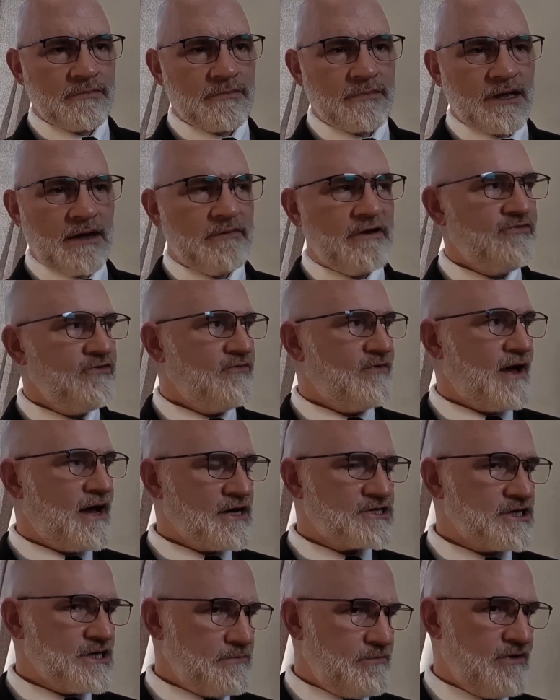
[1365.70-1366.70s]
I mean, if you've
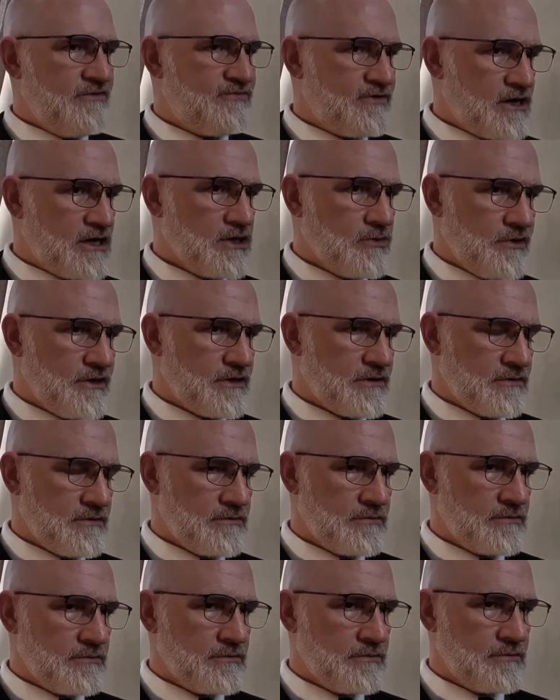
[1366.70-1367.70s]
actually been following
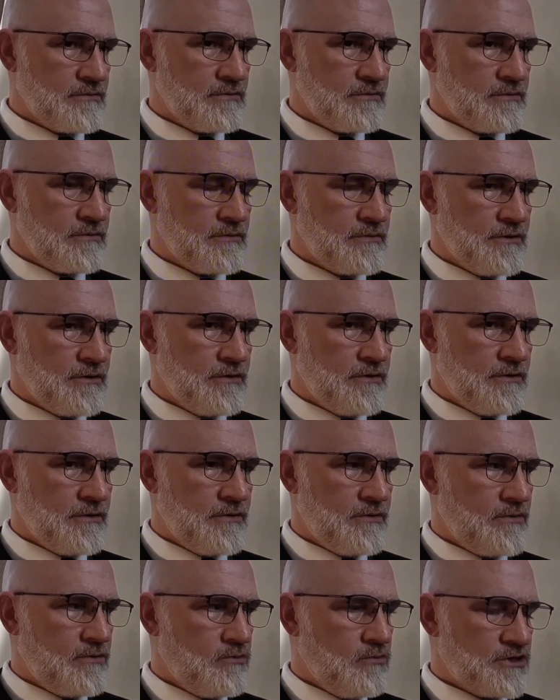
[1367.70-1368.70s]

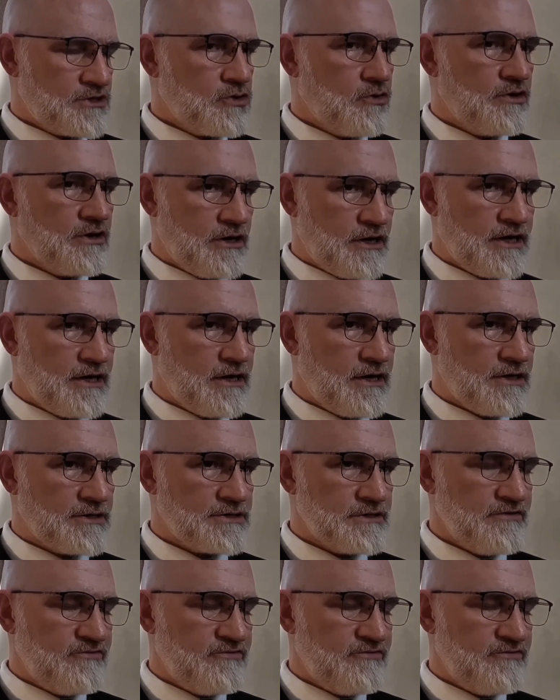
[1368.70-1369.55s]
what's going on in Gaza,